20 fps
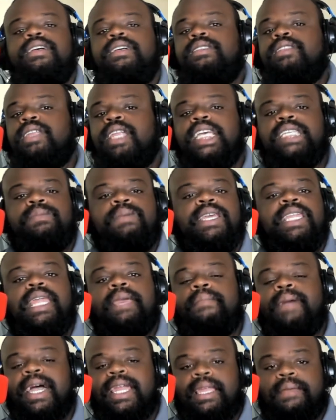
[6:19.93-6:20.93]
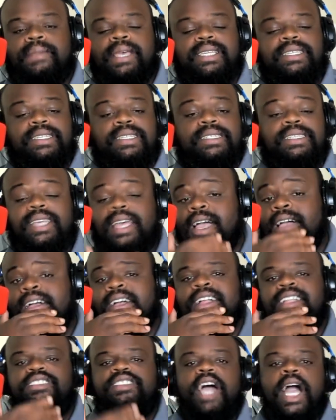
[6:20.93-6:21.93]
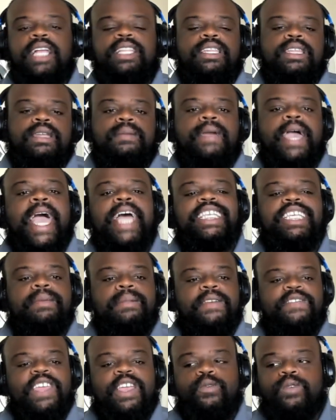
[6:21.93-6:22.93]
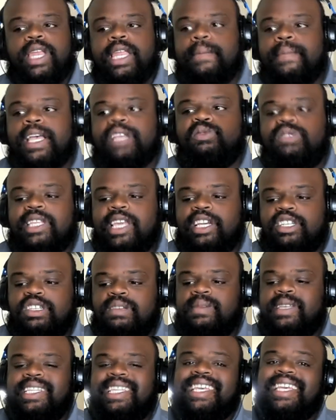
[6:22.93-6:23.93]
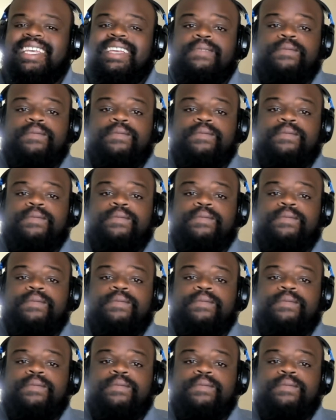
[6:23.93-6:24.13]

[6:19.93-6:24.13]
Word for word: They're lesbian, they mind their business. Talk to them. Ask them if they really mess with the L G B T.